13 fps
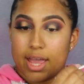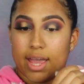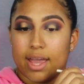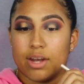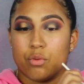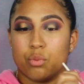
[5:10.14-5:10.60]

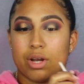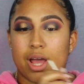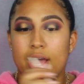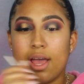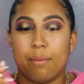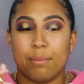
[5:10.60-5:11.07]
And we're
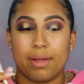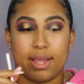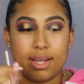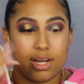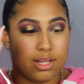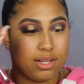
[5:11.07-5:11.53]
not
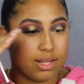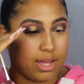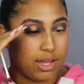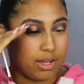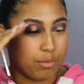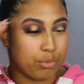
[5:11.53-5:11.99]
applying any
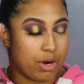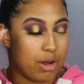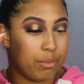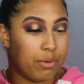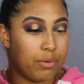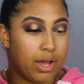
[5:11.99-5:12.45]
like
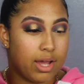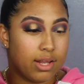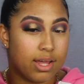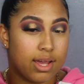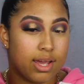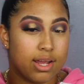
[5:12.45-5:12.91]
brow bone
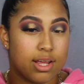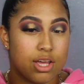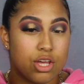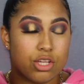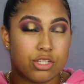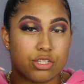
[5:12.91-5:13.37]
highlight,
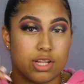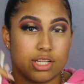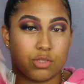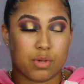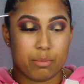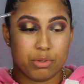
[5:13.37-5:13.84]
so
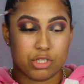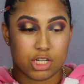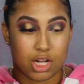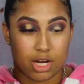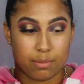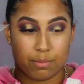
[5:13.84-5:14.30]
that's why I'm
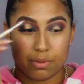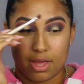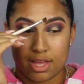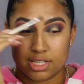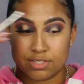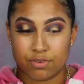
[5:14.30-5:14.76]
pushing it up
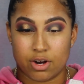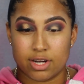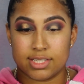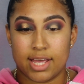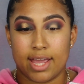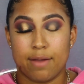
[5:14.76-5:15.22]
as far
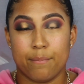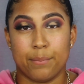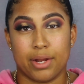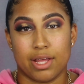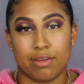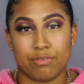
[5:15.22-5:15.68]
as I
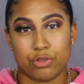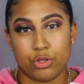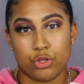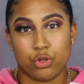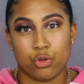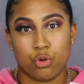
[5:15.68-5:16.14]
am. But if
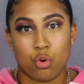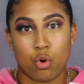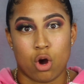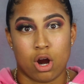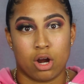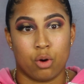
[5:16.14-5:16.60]

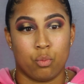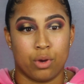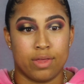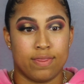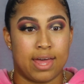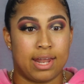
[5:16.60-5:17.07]
you are
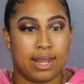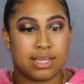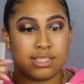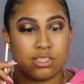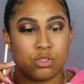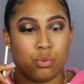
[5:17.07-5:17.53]
one that
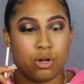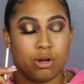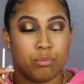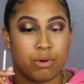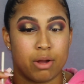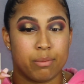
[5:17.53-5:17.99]
likes to
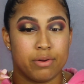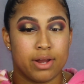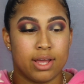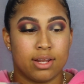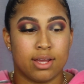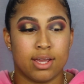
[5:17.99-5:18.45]
wear brow bone
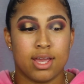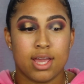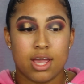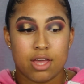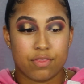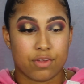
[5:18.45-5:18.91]
highlight,
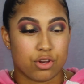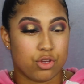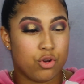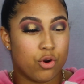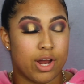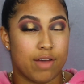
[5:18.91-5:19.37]
then
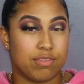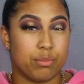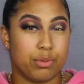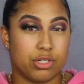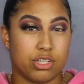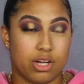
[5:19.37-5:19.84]
you don't have
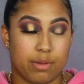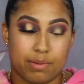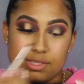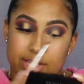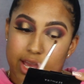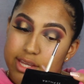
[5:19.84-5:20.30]
to push it
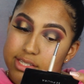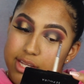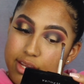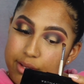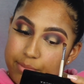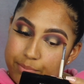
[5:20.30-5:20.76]
up as high as
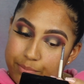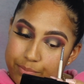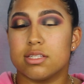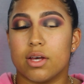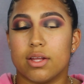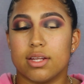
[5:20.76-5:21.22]
I am.
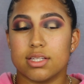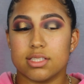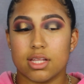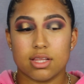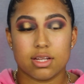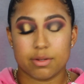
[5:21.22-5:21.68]
So it
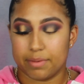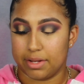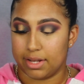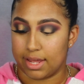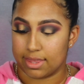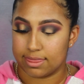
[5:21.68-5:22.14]
looks a little
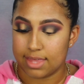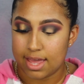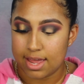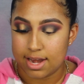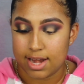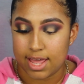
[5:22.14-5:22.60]
bit like
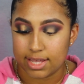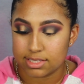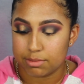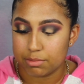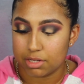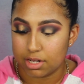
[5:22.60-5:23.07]
that.
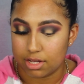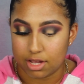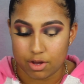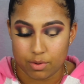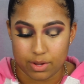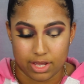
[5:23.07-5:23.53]
Next, I'm going to
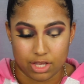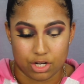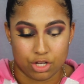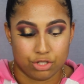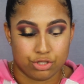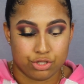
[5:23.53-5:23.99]
go
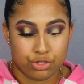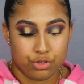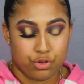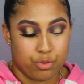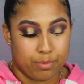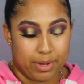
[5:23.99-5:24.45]

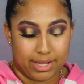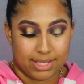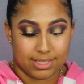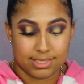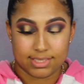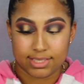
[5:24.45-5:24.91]
into my
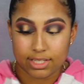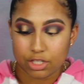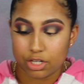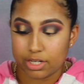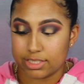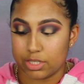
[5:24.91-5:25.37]

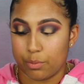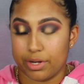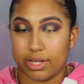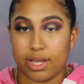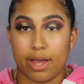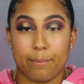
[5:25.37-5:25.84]
concealer because I
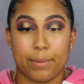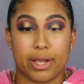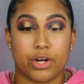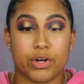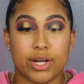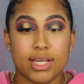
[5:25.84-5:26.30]
want to cut
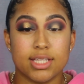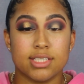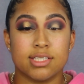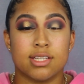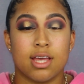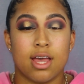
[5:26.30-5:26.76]
my
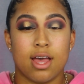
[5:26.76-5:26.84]
crease.